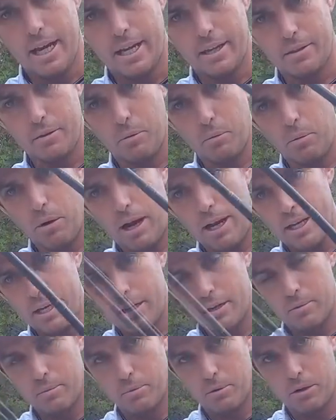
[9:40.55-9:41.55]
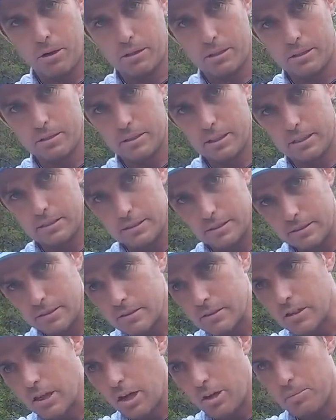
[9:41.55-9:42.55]
and the way you can work this thing. There's
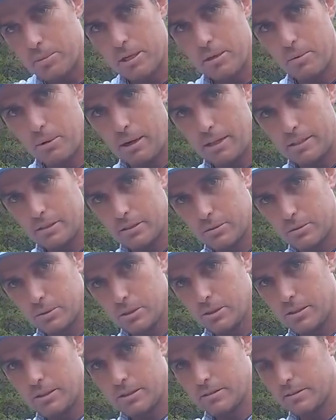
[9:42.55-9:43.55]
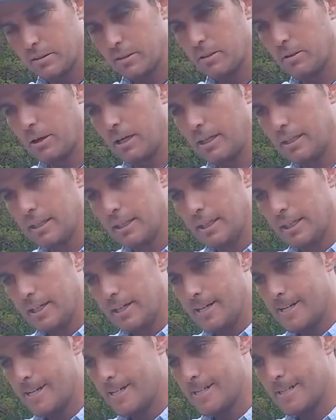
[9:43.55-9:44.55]
so many ways to work this lure
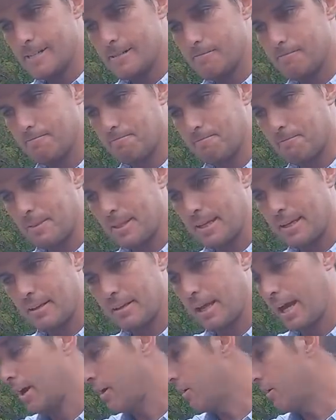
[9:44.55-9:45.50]
um, that